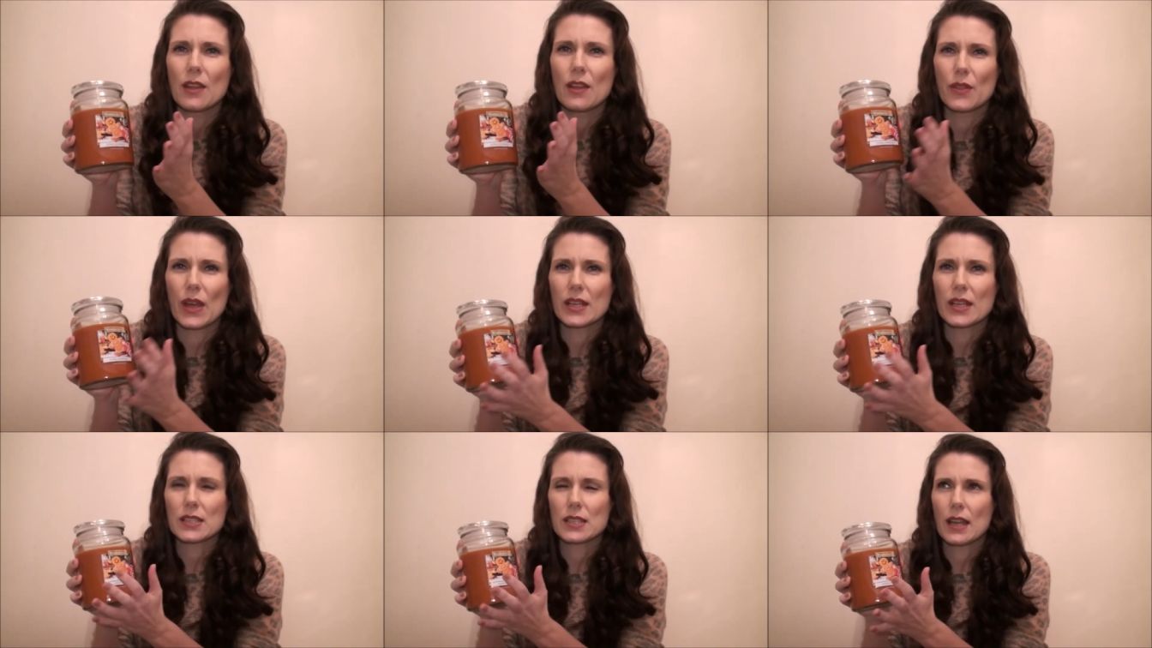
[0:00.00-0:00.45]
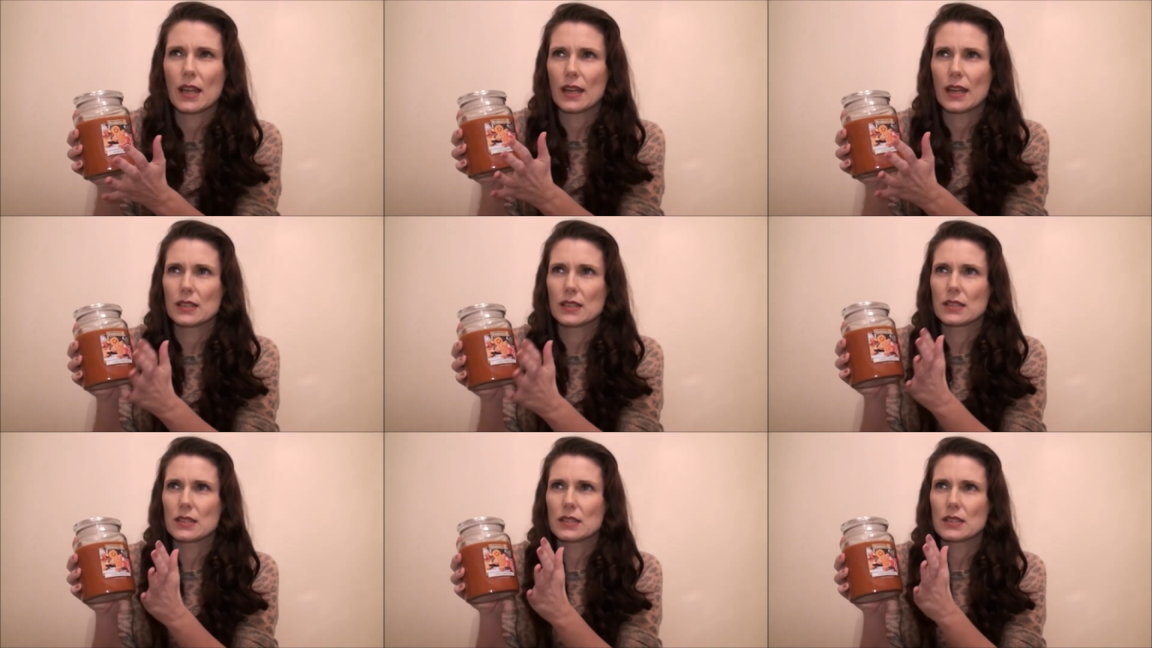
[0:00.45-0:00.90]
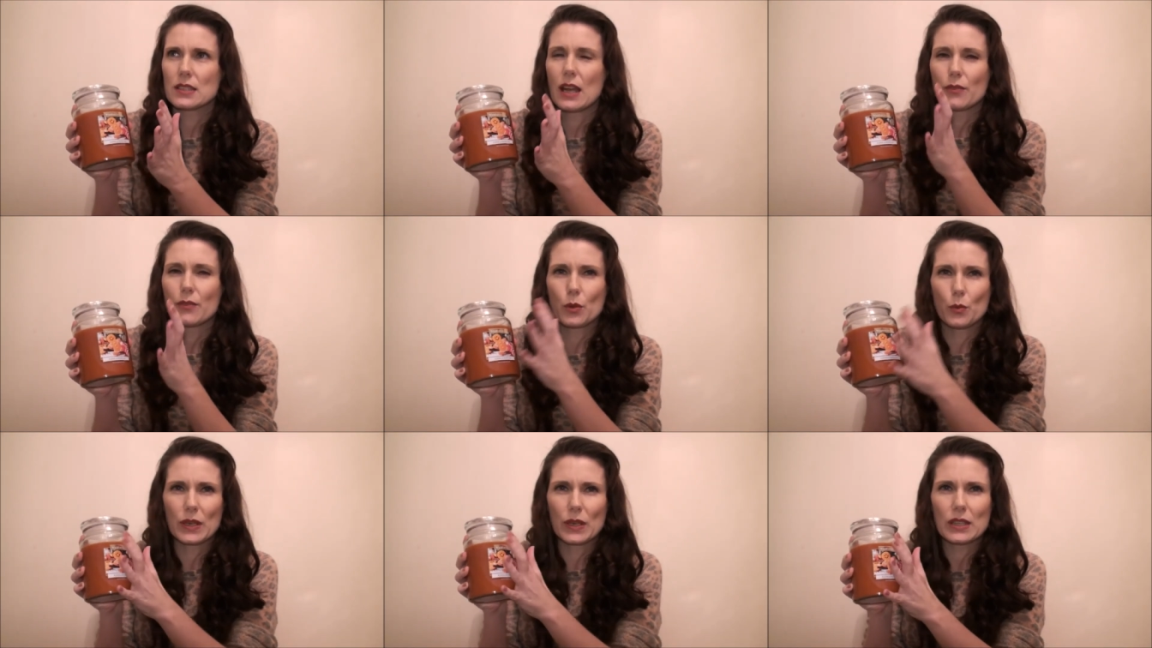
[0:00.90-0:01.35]
This is,
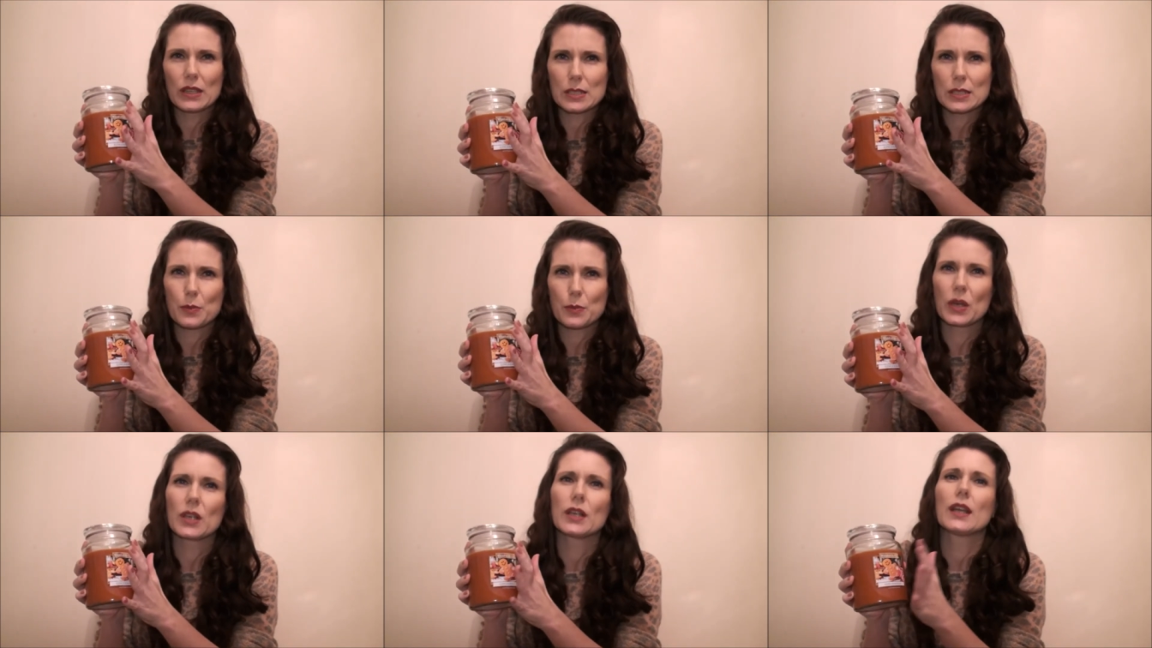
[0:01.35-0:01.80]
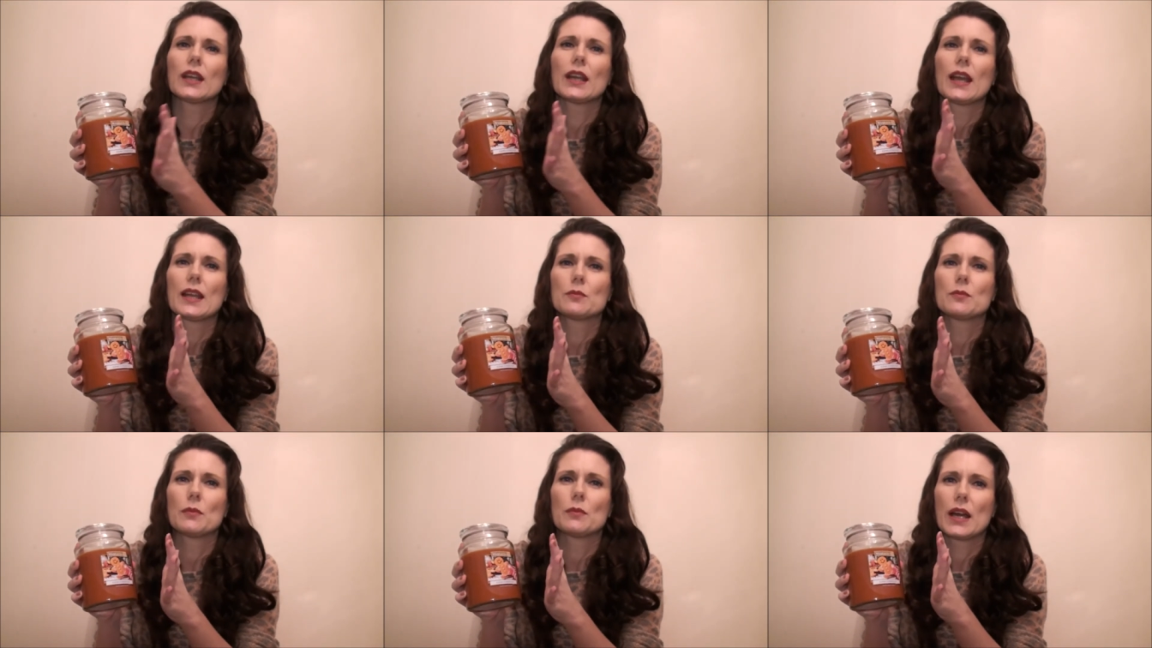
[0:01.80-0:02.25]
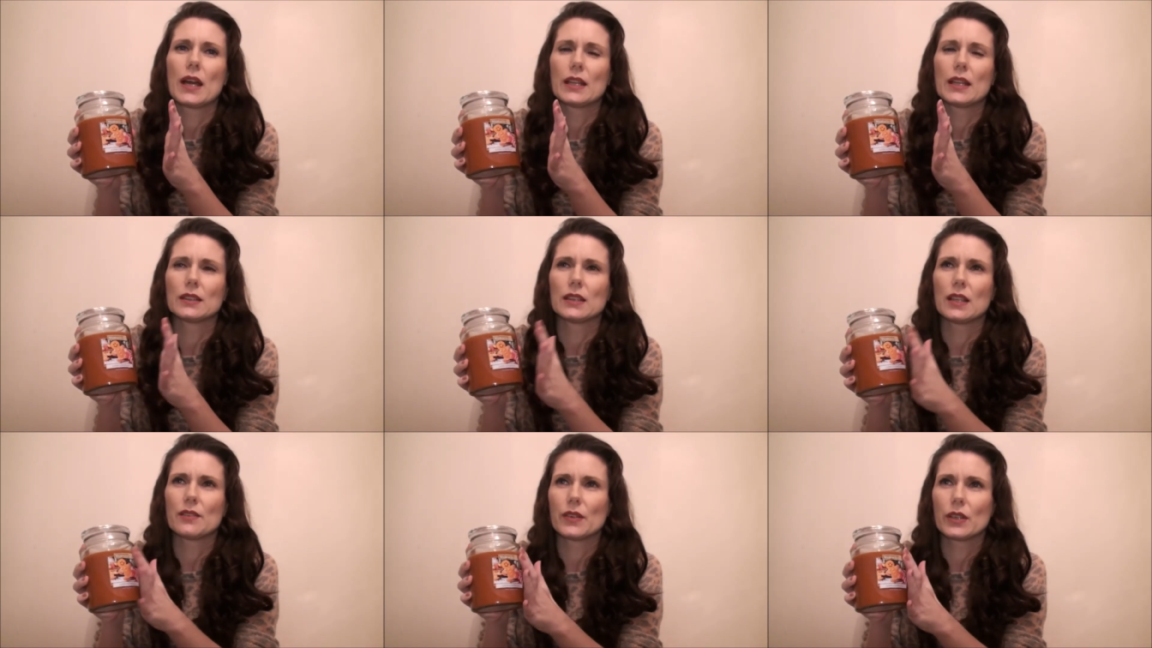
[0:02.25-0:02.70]
I've got one of these burning in my
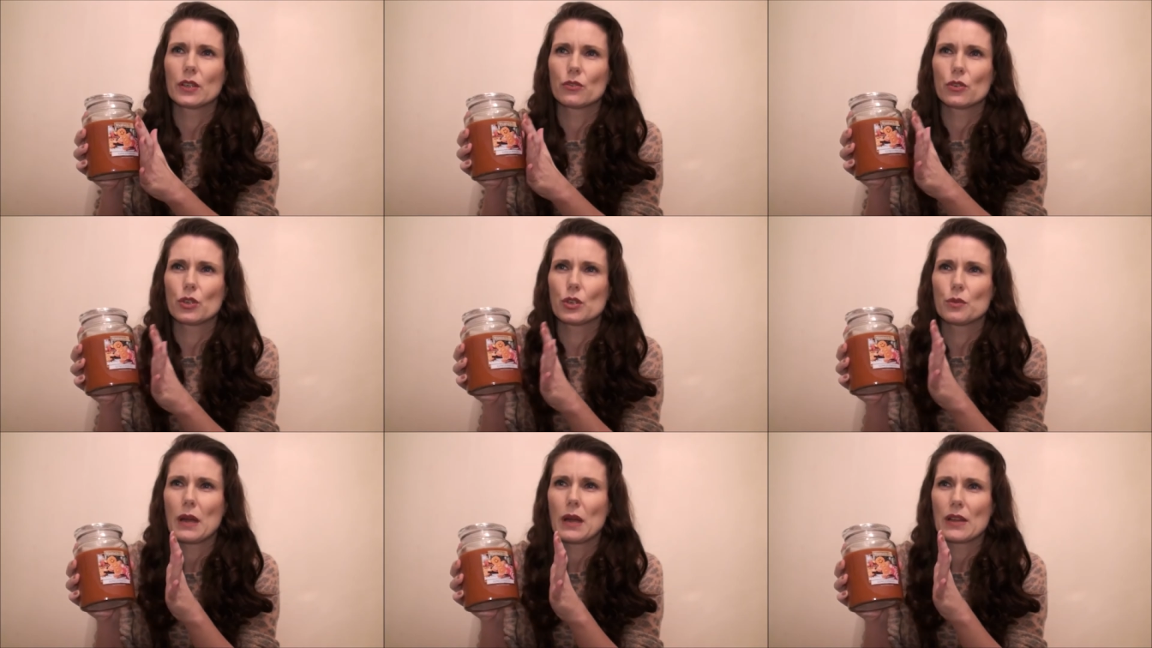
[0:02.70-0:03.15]
living room.